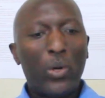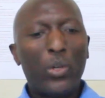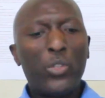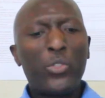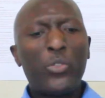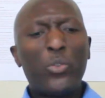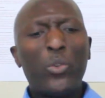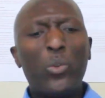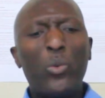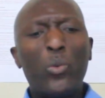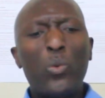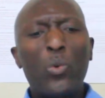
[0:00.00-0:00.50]
We
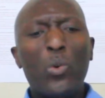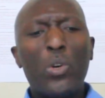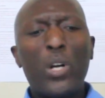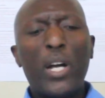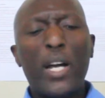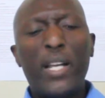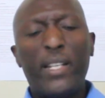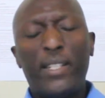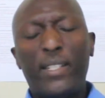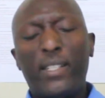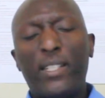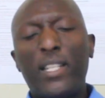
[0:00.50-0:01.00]
also look
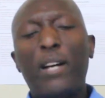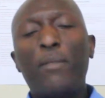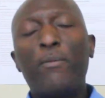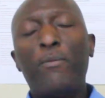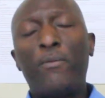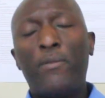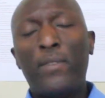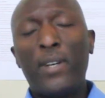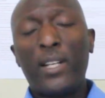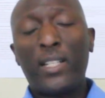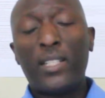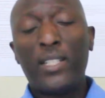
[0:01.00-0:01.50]
at
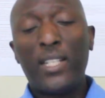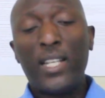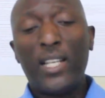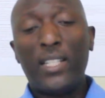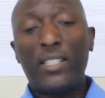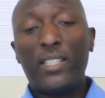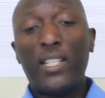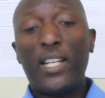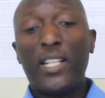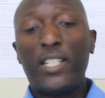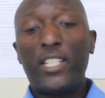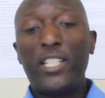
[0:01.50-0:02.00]
some
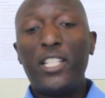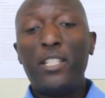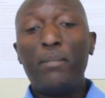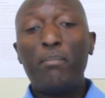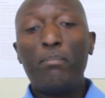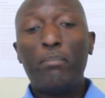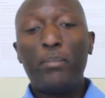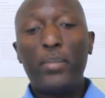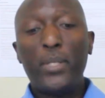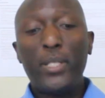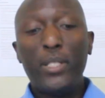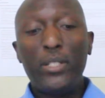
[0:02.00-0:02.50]
factors that
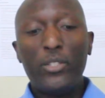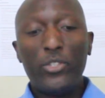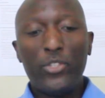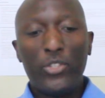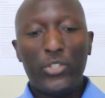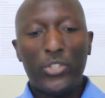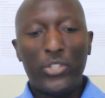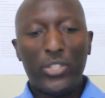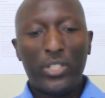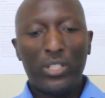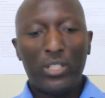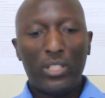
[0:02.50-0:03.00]

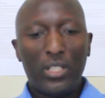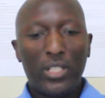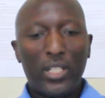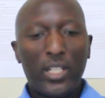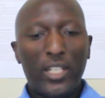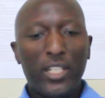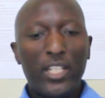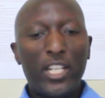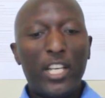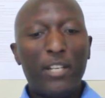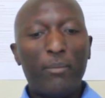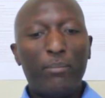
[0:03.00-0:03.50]
impinge
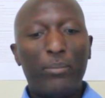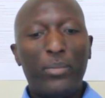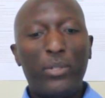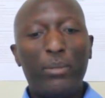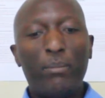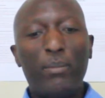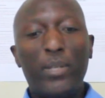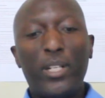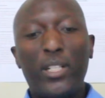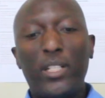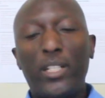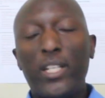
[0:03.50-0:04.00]
the
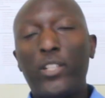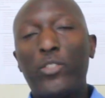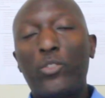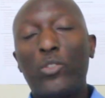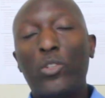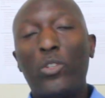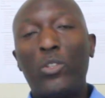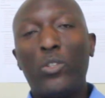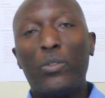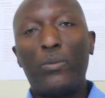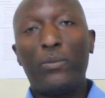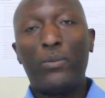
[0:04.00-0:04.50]

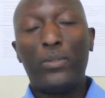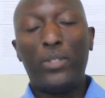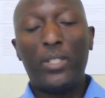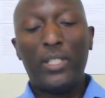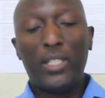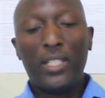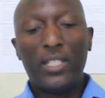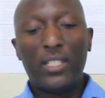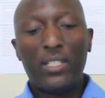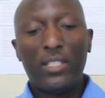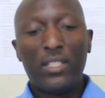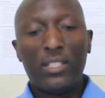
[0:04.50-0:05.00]
implementation of
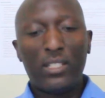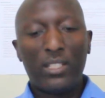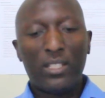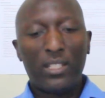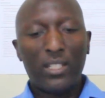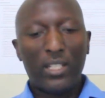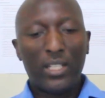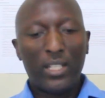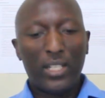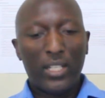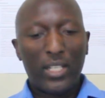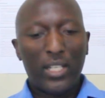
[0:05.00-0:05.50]
this
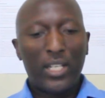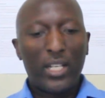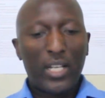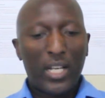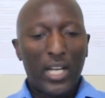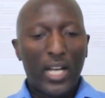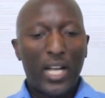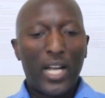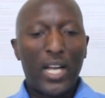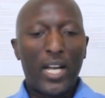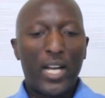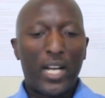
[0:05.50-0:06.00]

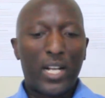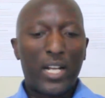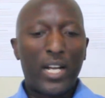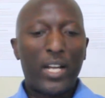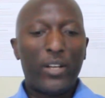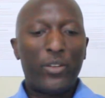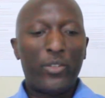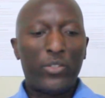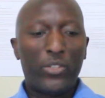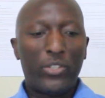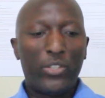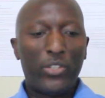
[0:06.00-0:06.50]

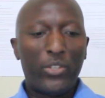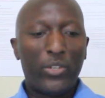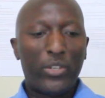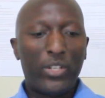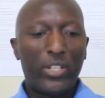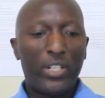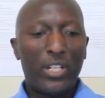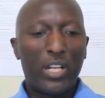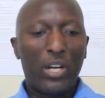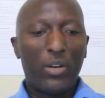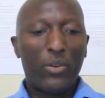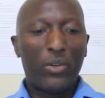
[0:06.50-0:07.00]
Canoe
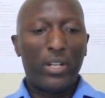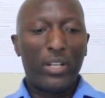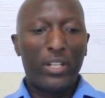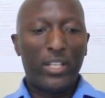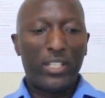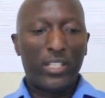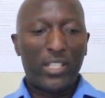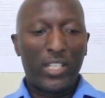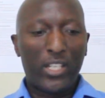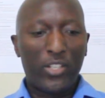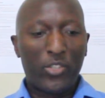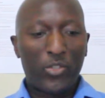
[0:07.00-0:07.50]
theory in
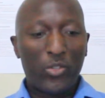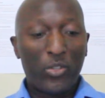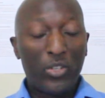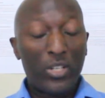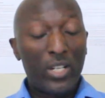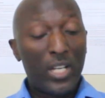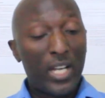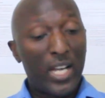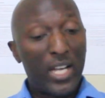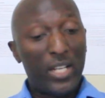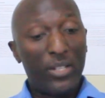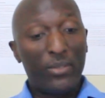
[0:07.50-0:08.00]

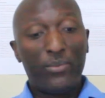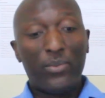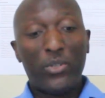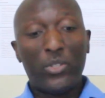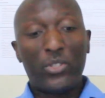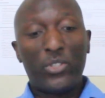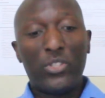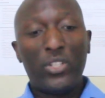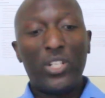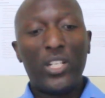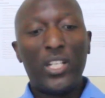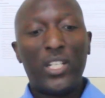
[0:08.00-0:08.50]
organization.
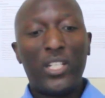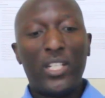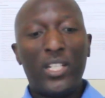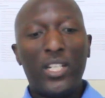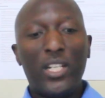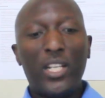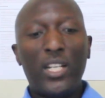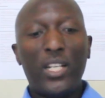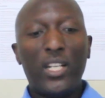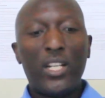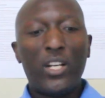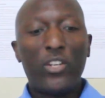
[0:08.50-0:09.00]

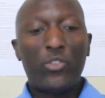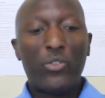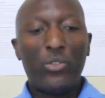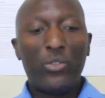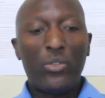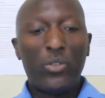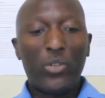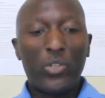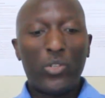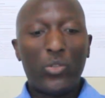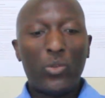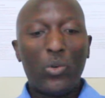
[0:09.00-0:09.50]
Unfortunately, not
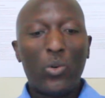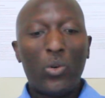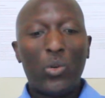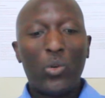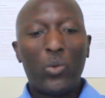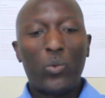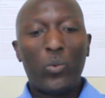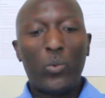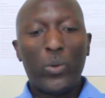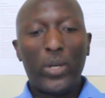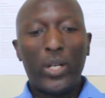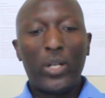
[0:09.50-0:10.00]

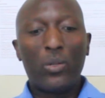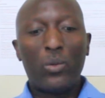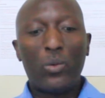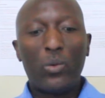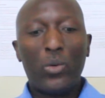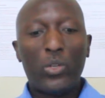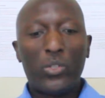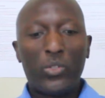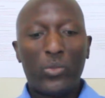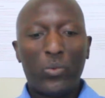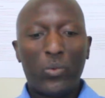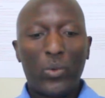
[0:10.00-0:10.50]
all
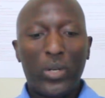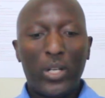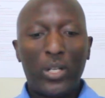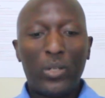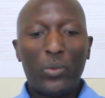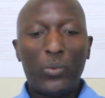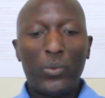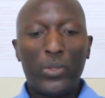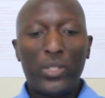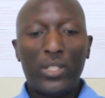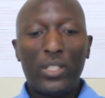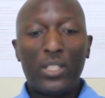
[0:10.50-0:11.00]
goes
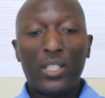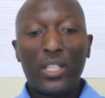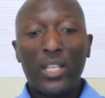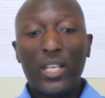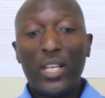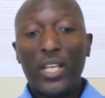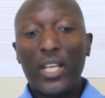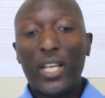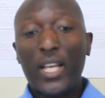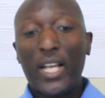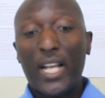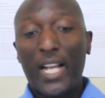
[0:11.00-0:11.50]
well with
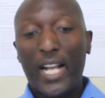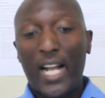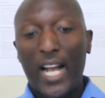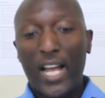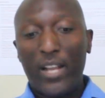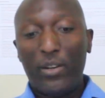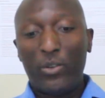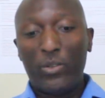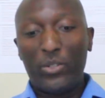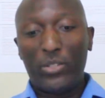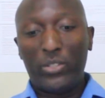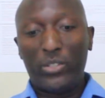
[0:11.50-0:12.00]

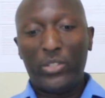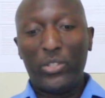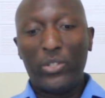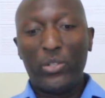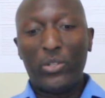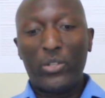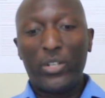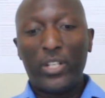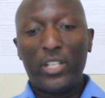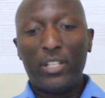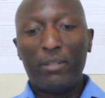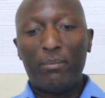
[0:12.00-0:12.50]
Canoe
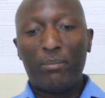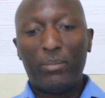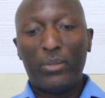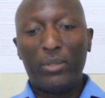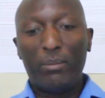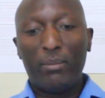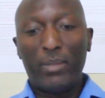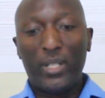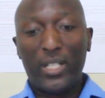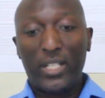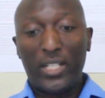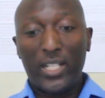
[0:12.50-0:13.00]
theory
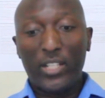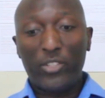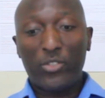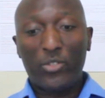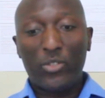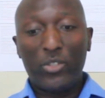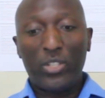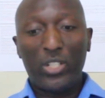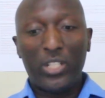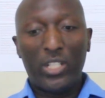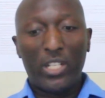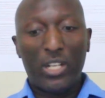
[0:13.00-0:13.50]

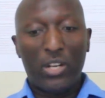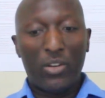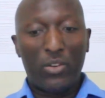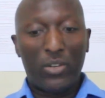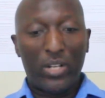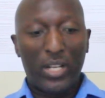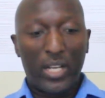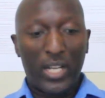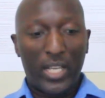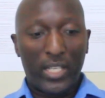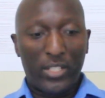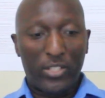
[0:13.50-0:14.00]
implementation in
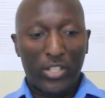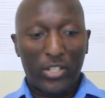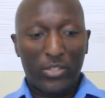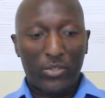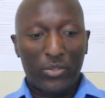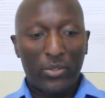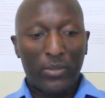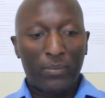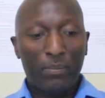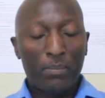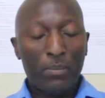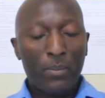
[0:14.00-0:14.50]

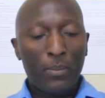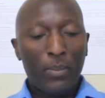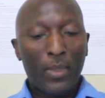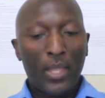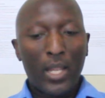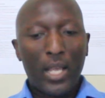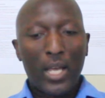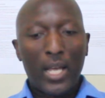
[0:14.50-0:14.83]
organization,